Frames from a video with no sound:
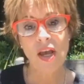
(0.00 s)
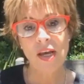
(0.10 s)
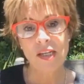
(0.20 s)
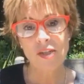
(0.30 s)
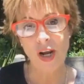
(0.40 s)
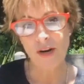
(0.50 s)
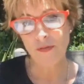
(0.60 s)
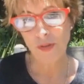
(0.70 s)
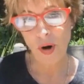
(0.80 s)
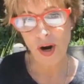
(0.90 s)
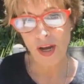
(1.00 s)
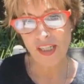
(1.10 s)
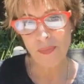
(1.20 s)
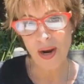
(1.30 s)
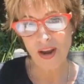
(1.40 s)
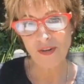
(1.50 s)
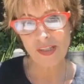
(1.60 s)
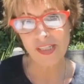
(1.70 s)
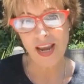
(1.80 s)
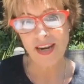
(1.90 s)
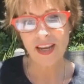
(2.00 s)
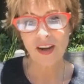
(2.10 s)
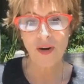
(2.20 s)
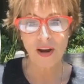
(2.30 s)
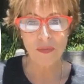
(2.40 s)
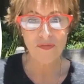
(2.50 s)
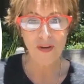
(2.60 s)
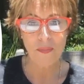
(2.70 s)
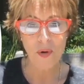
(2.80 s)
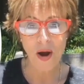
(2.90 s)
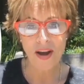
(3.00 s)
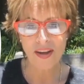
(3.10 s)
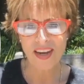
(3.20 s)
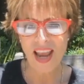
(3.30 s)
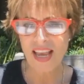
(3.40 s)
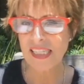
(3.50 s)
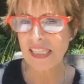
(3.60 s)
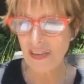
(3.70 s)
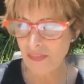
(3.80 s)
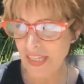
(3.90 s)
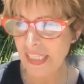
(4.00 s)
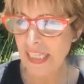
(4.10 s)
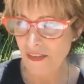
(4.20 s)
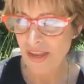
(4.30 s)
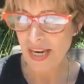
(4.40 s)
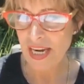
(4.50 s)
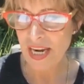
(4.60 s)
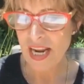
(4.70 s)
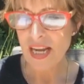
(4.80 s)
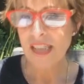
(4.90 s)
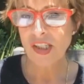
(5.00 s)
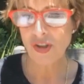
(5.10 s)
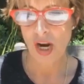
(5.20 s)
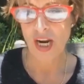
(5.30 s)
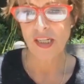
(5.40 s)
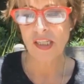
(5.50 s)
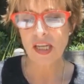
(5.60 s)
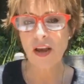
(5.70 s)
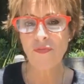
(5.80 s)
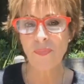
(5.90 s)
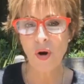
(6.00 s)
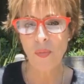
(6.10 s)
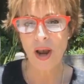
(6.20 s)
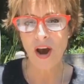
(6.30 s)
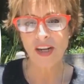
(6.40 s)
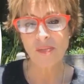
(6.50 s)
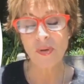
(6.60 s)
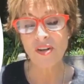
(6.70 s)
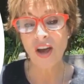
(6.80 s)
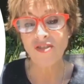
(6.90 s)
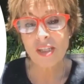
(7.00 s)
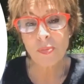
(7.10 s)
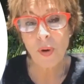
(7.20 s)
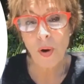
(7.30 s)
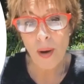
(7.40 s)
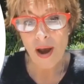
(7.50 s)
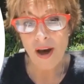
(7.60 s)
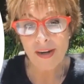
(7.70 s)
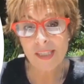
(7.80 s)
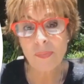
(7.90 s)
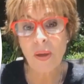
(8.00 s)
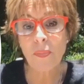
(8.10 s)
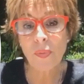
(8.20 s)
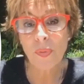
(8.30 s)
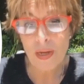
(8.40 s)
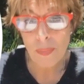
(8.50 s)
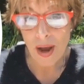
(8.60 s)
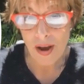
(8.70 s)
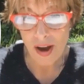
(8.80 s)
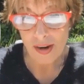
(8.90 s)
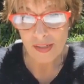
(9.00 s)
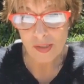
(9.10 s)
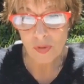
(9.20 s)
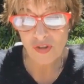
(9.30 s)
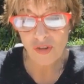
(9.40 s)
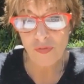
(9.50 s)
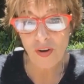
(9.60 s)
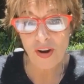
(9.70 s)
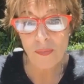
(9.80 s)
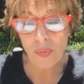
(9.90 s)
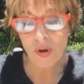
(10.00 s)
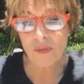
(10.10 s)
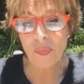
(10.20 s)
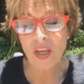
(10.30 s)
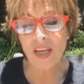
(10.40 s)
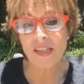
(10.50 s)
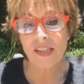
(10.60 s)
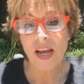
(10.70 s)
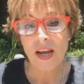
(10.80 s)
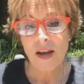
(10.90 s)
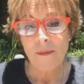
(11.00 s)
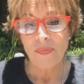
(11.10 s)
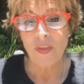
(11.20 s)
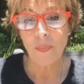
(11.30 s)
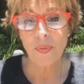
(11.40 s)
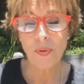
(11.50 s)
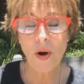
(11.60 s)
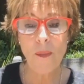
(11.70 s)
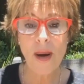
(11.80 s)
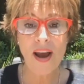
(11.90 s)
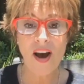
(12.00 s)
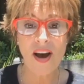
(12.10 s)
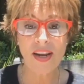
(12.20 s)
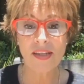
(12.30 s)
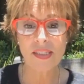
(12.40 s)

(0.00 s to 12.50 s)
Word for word: Strataflora, to my understanding, and correct me if I'm wrong, it has seventy-seven strains of probiotics, but not just probiotics, but prebiotics, which are very important, because the probiotics